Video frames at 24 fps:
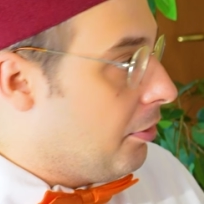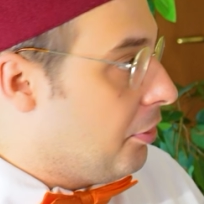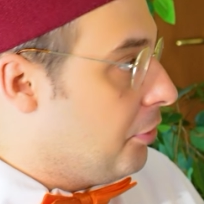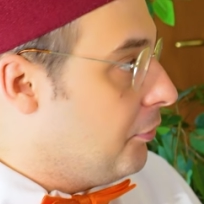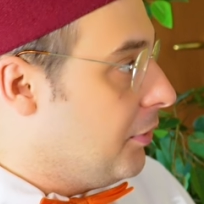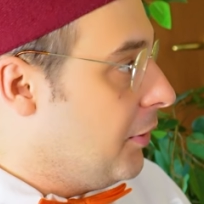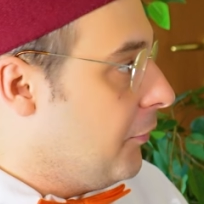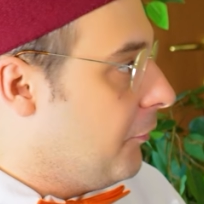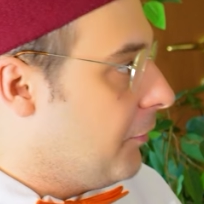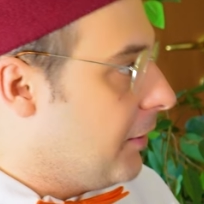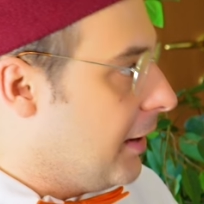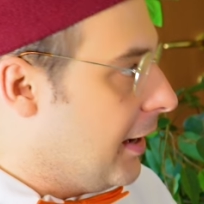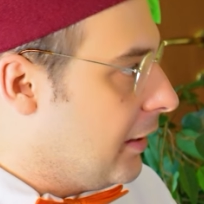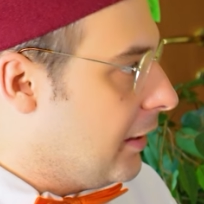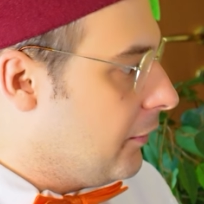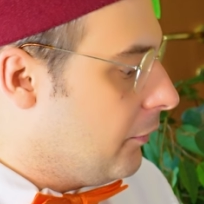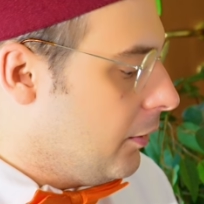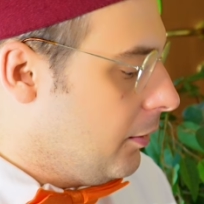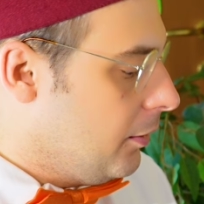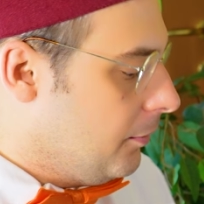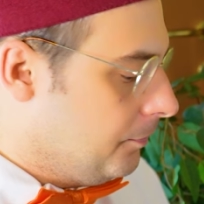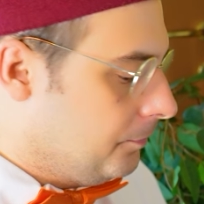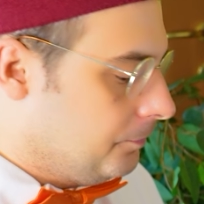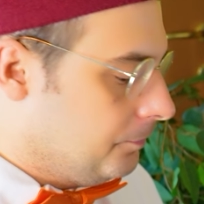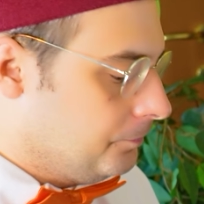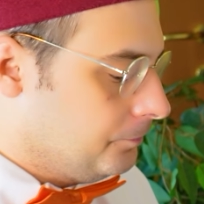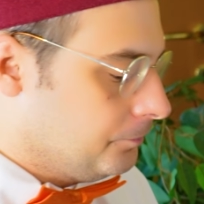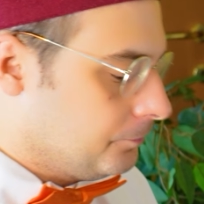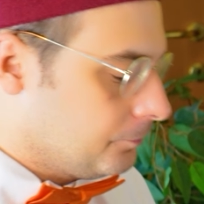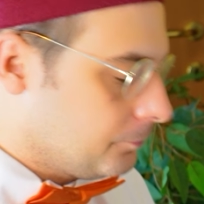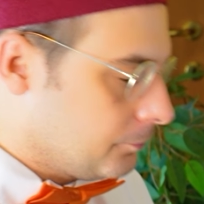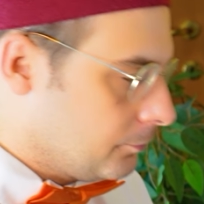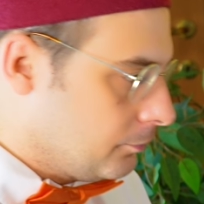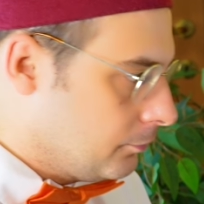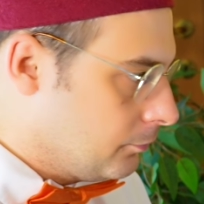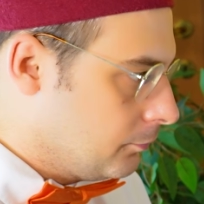3/5,
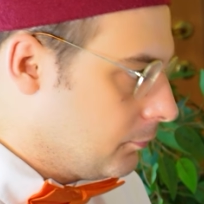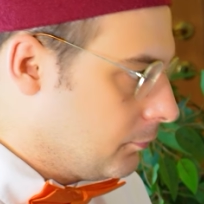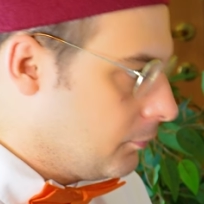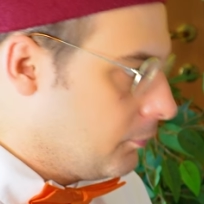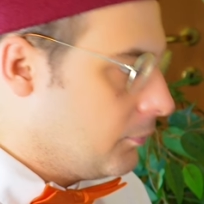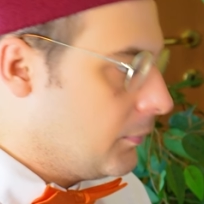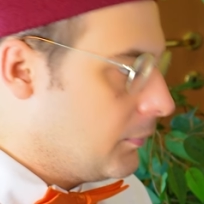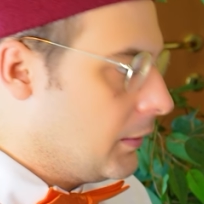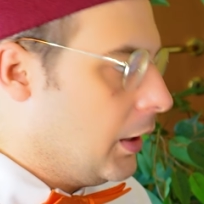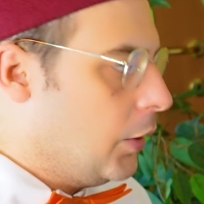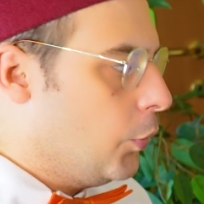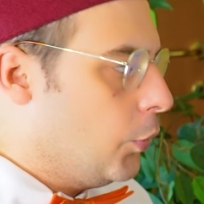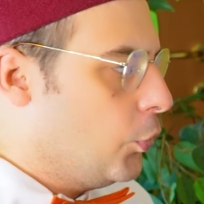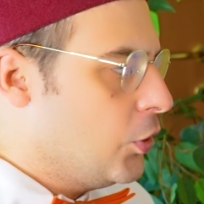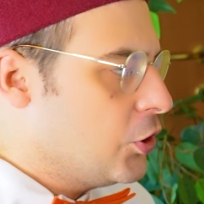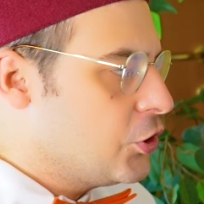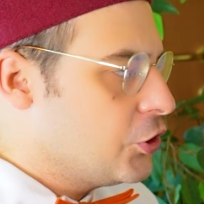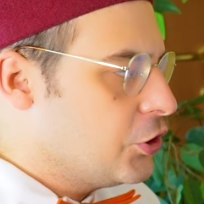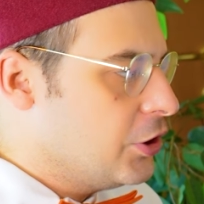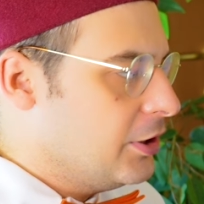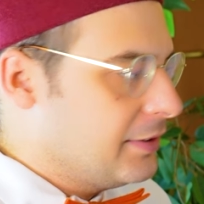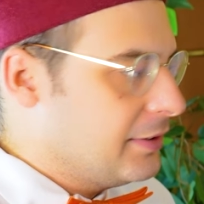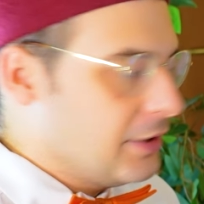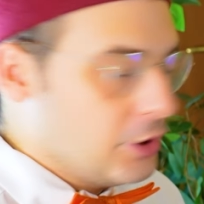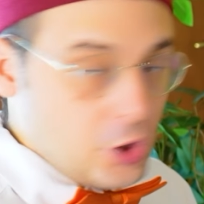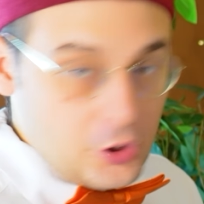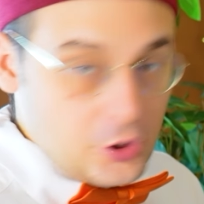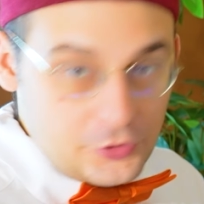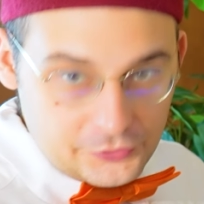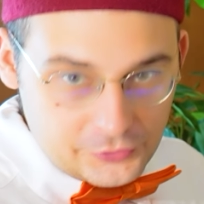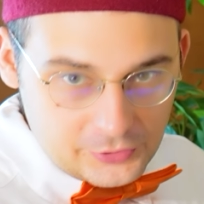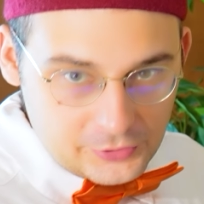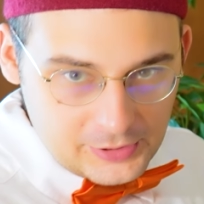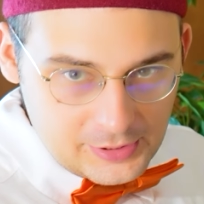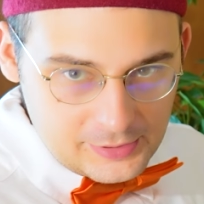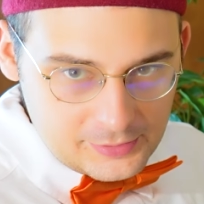which is a
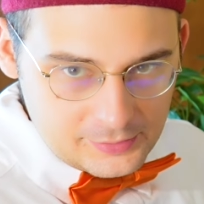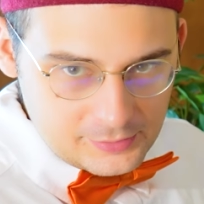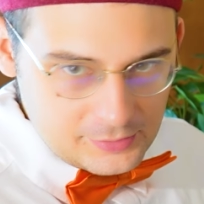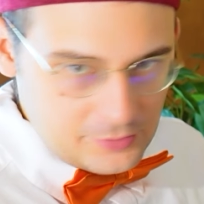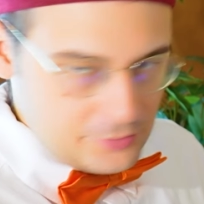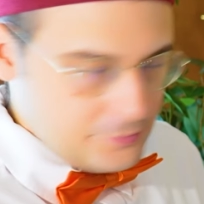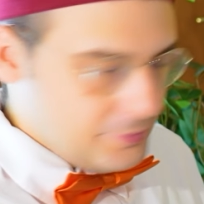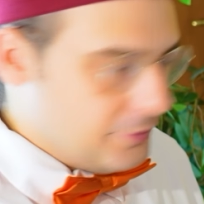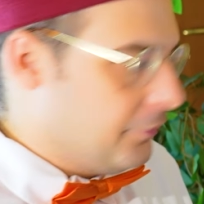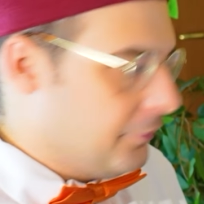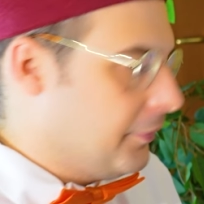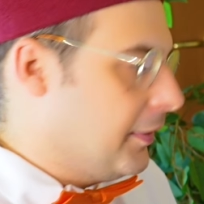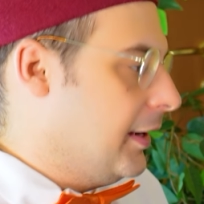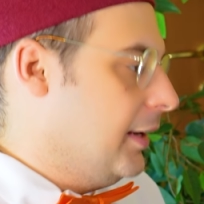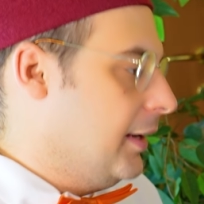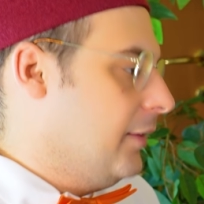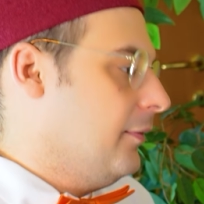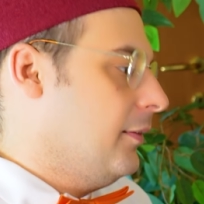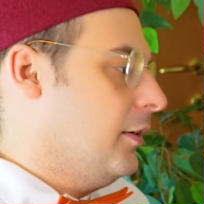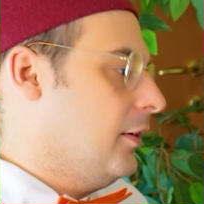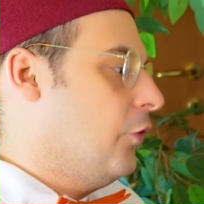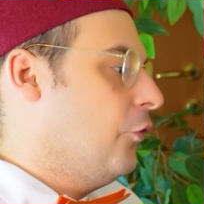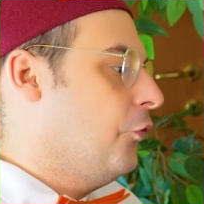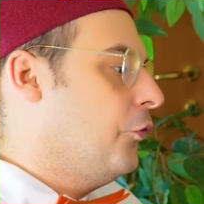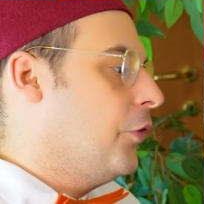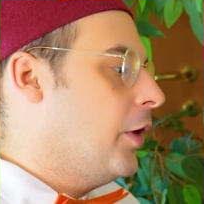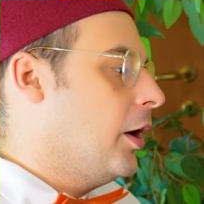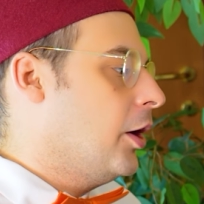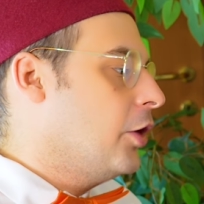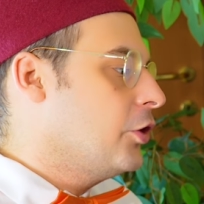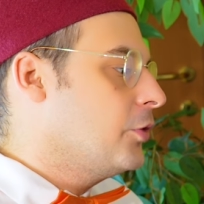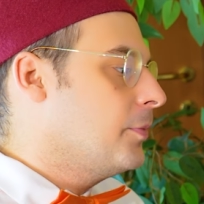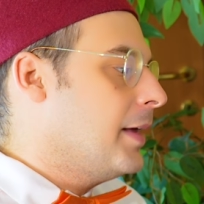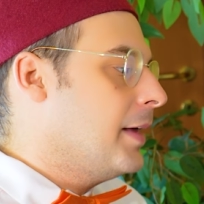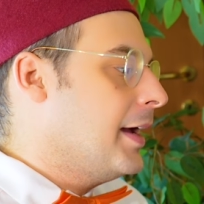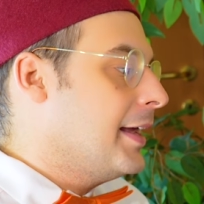consonance, 3/5,
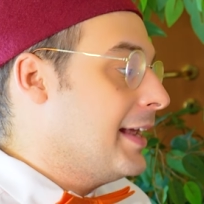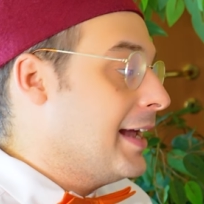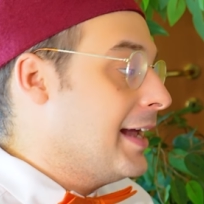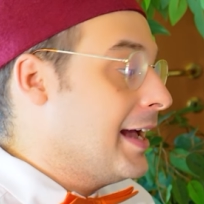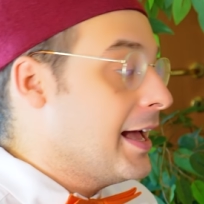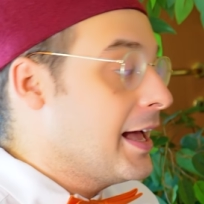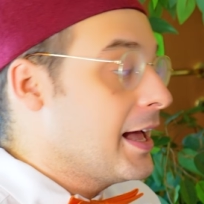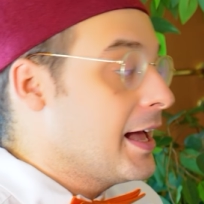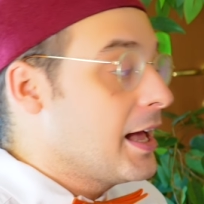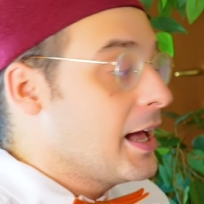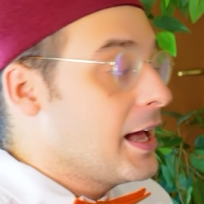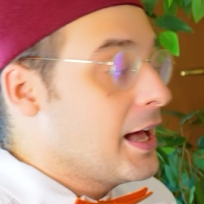followed by a